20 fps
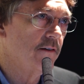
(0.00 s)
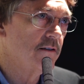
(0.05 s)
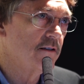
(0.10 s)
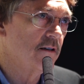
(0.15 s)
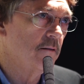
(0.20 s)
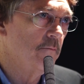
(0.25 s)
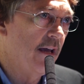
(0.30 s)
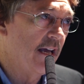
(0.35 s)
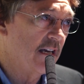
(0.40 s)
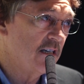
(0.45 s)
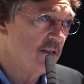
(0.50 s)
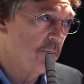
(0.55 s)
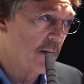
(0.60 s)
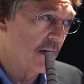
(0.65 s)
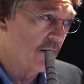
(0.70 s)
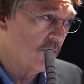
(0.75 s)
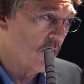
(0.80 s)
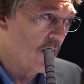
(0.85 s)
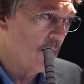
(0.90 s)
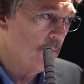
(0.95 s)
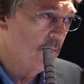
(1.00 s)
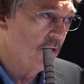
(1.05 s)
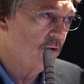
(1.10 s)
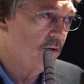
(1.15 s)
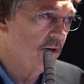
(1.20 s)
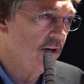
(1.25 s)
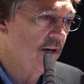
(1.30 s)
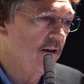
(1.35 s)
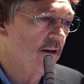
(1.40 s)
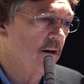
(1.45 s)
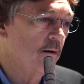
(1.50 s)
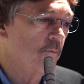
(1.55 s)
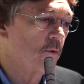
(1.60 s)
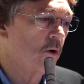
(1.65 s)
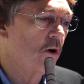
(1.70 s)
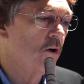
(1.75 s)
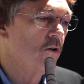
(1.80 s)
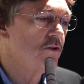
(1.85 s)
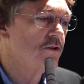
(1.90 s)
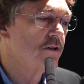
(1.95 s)
It's a mass spectrometry
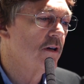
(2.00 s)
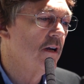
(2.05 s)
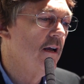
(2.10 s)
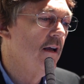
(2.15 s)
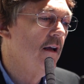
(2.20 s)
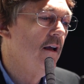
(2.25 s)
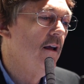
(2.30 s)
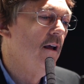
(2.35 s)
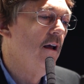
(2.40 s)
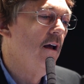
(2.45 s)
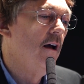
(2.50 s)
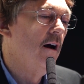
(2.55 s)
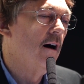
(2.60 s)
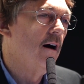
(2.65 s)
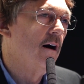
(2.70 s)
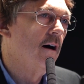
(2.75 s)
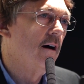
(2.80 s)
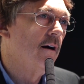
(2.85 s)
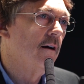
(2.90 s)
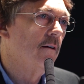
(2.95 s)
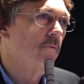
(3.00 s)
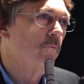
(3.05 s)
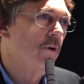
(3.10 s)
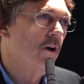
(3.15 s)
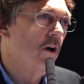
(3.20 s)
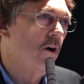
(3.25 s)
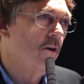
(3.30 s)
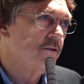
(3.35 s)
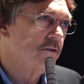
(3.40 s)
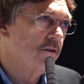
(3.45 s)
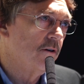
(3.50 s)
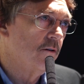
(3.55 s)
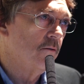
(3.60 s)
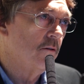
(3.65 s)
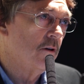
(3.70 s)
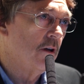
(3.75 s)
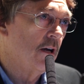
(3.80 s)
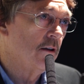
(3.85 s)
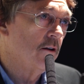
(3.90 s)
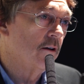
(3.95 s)
approach. We
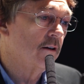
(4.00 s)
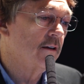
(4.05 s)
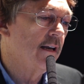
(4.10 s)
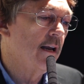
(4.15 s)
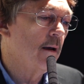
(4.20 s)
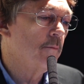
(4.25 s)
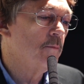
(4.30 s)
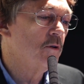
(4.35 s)
also looked at